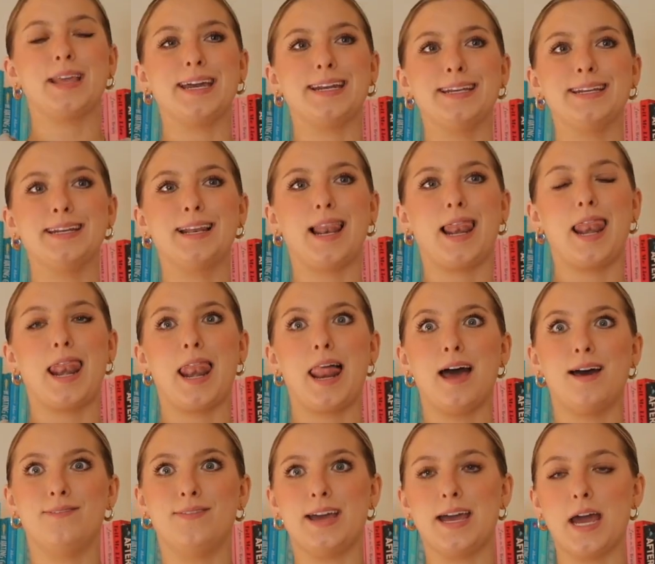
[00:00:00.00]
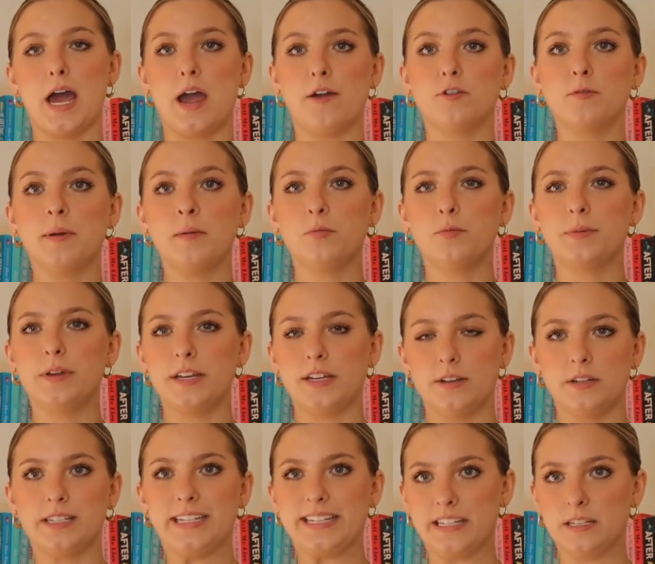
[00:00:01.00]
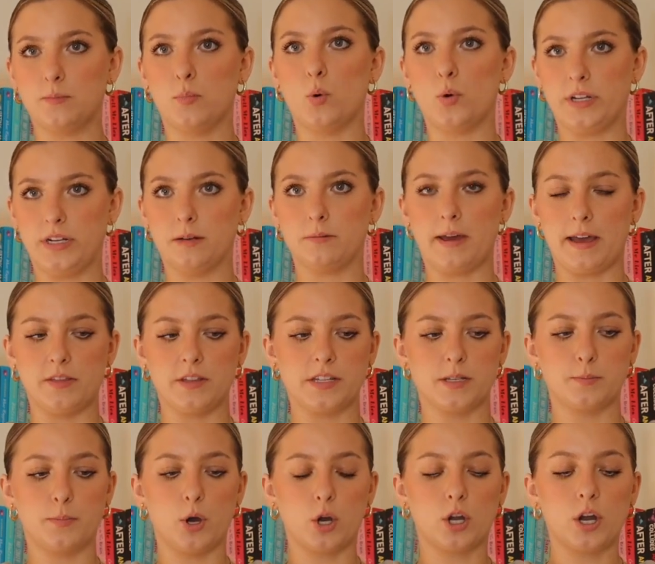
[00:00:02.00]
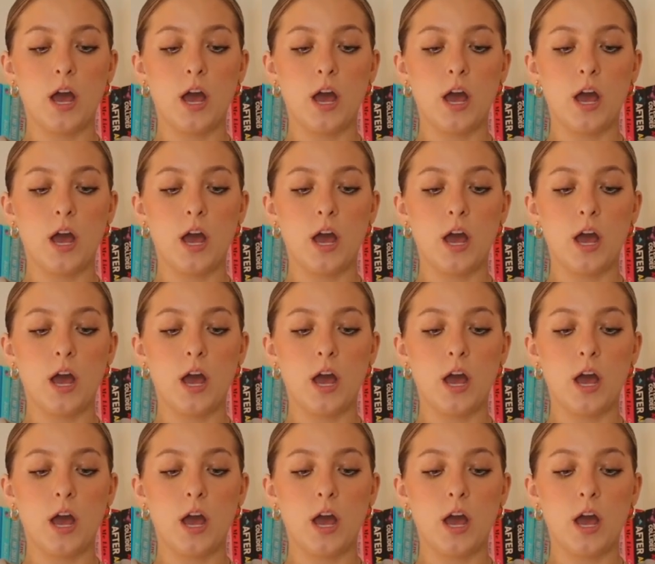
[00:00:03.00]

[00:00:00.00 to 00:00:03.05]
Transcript: I didn't love it. I remember being disappointed by this book.